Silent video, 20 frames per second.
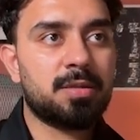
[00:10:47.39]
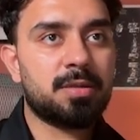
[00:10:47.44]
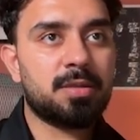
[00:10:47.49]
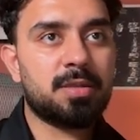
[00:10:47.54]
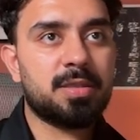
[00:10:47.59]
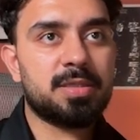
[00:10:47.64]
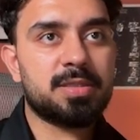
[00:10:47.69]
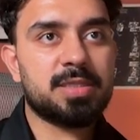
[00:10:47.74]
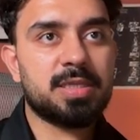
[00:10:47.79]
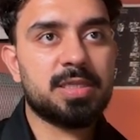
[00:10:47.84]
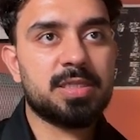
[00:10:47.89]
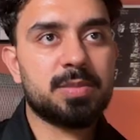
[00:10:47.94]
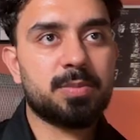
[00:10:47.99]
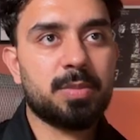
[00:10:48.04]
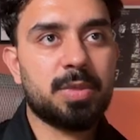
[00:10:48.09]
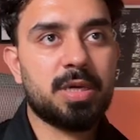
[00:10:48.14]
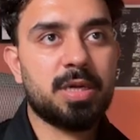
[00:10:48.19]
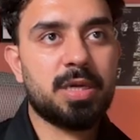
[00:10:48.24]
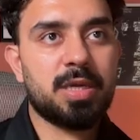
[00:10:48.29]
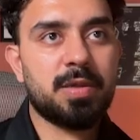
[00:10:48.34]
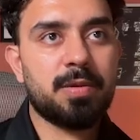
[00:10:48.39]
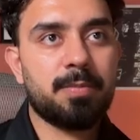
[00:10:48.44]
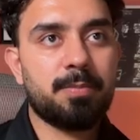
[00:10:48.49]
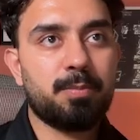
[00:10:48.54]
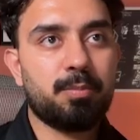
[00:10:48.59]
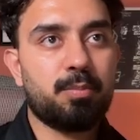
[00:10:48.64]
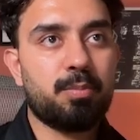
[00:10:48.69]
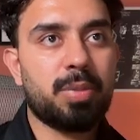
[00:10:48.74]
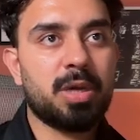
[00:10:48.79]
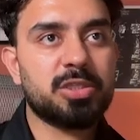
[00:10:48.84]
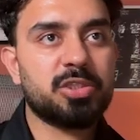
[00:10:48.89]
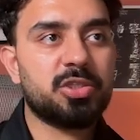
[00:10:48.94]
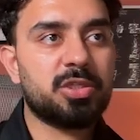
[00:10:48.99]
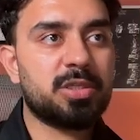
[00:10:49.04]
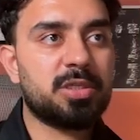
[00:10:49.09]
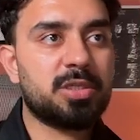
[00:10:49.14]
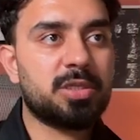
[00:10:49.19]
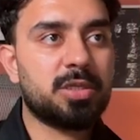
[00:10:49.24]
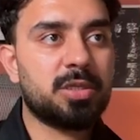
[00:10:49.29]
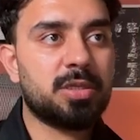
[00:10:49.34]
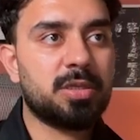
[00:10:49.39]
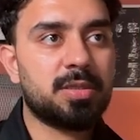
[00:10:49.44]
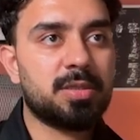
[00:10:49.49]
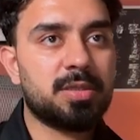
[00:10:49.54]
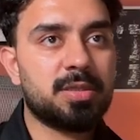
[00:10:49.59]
this is my budget,